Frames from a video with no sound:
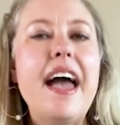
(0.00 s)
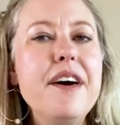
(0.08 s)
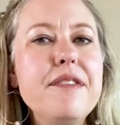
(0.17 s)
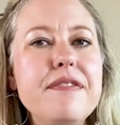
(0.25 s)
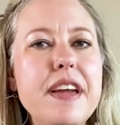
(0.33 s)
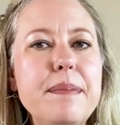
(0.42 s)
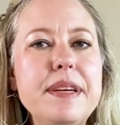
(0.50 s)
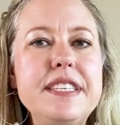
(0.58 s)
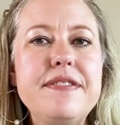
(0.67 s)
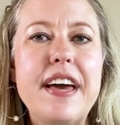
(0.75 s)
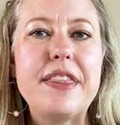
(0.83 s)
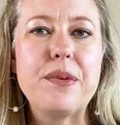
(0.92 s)
I help families
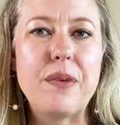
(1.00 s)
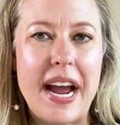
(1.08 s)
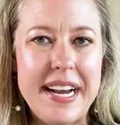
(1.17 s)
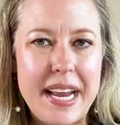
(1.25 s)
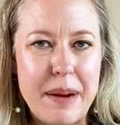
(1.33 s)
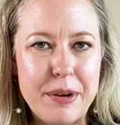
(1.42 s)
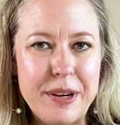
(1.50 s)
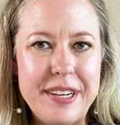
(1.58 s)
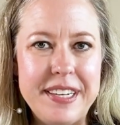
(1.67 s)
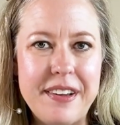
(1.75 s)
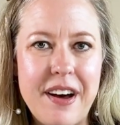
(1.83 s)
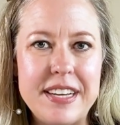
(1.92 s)
find the right neighborhood
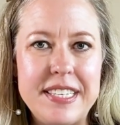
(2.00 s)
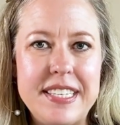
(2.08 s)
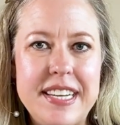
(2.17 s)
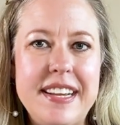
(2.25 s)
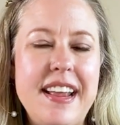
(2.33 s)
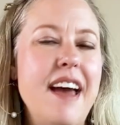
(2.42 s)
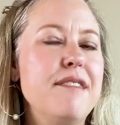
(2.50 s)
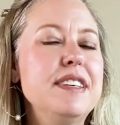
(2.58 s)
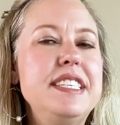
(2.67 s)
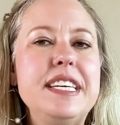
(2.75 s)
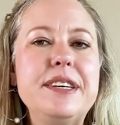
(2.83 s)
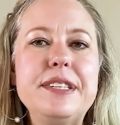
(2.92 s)
in Austin every
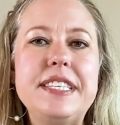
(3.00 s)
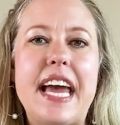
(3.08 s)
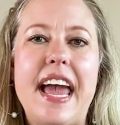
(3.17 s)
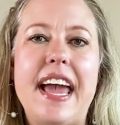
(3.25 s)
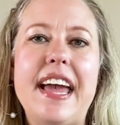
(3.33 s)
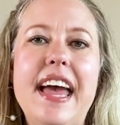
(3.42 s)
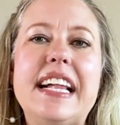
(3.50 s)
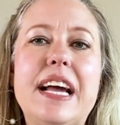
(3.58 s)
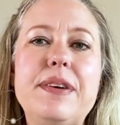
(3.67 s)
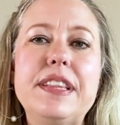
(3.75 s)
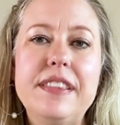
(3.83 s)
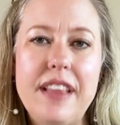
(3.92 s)
single day, and I
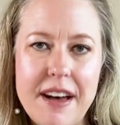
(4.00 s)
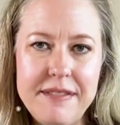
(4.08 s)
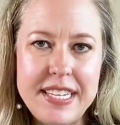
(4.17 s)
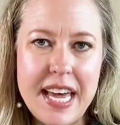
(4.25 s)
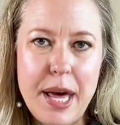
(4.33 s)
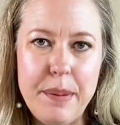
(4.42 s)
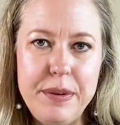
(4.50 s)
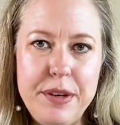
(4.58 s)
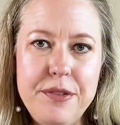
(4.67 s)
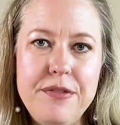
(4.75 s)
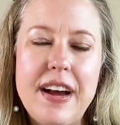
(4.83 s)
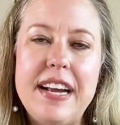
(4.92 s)
would love to help
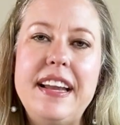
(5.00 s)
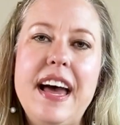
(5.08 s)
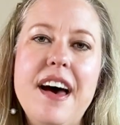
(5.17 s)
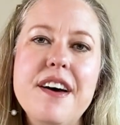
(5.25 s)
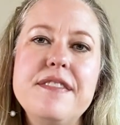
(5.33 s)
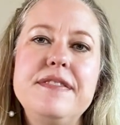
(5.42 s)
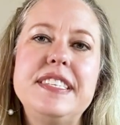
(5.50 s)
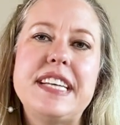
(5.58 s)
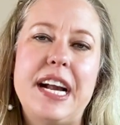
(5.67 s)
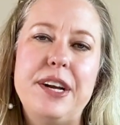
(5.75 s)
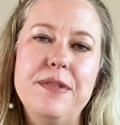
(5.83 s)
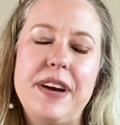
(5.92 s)
you find out if
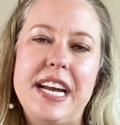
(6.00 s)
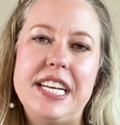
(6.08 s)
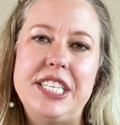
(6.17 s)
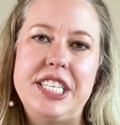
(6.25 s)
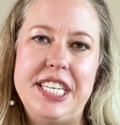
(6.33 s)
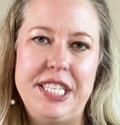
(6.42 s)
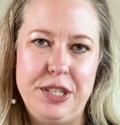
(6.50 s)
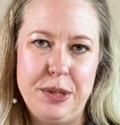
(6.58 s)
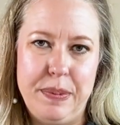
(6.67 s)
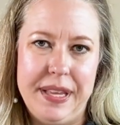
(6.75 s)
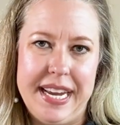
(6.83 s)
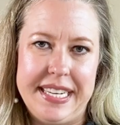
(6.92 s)
Steiner Ranch is
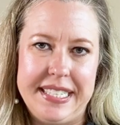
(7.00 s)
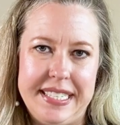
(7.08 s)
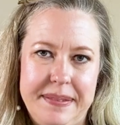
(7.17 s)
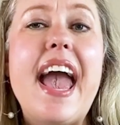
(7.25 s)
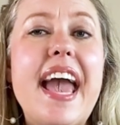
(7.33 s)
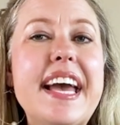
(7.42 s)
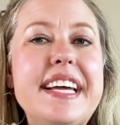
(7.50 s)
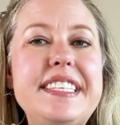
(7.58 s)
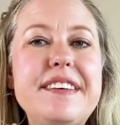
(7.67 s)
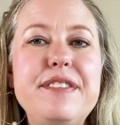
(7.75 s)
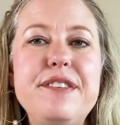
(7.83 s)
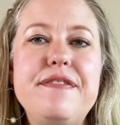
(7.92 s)
your place. And
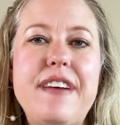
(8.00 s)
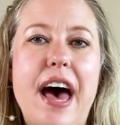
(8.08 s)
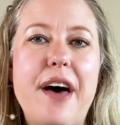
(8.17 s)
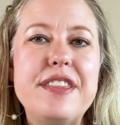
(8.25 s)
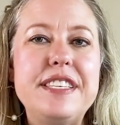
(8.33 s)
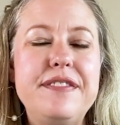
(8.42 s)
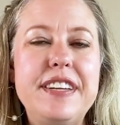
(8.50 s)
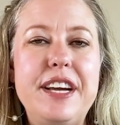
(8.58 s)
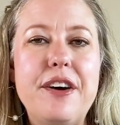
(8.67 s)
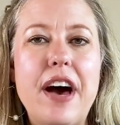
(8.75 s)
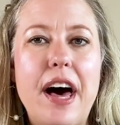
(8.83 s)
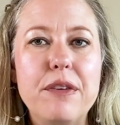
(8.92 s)
if you found this
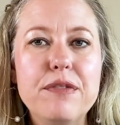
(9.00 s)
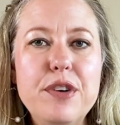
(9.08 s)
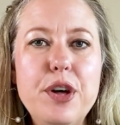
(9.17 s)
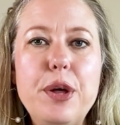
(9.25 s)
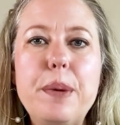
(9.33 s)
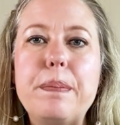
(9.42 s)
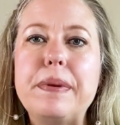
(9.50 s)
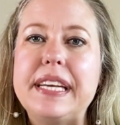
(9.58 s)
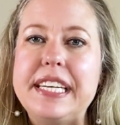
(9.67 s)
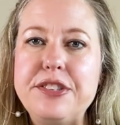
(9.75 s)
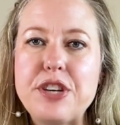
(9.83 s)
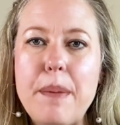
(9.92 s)
video helpful,
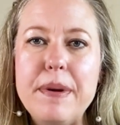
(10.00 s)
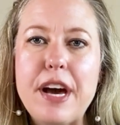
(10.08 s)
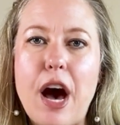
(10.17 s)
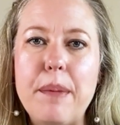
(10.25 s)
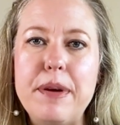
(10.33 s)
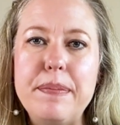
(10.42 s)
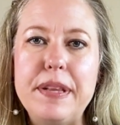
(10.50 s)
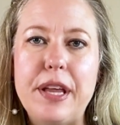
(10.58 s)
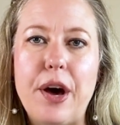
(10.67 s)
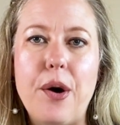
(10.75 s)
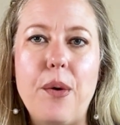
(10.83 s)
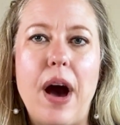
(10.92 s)
please drop a comment
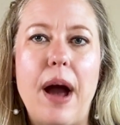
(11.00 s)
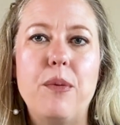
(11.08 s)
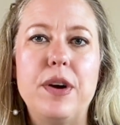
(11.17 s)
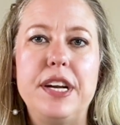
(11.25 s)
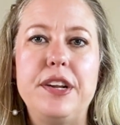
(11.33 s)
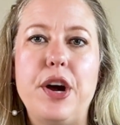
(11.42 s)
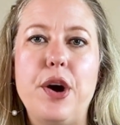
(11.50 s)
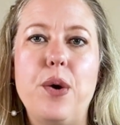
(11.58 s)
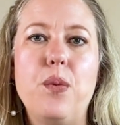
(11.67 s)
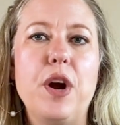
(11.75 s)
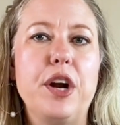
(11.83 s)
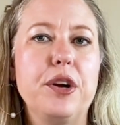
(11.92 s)
below. I want to
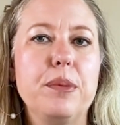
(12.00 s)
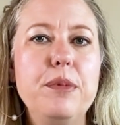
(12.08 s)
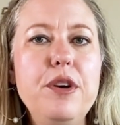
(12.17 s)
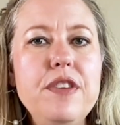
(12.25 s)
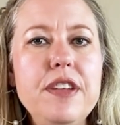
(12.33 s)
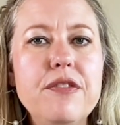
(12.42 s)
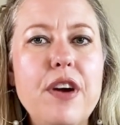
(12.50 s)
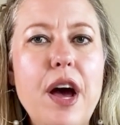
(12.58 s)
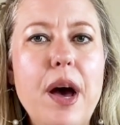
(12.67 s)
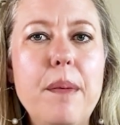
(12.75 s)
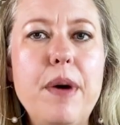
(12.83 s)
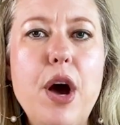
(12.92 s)
know where you're moving
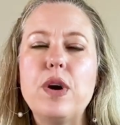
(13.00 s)
from.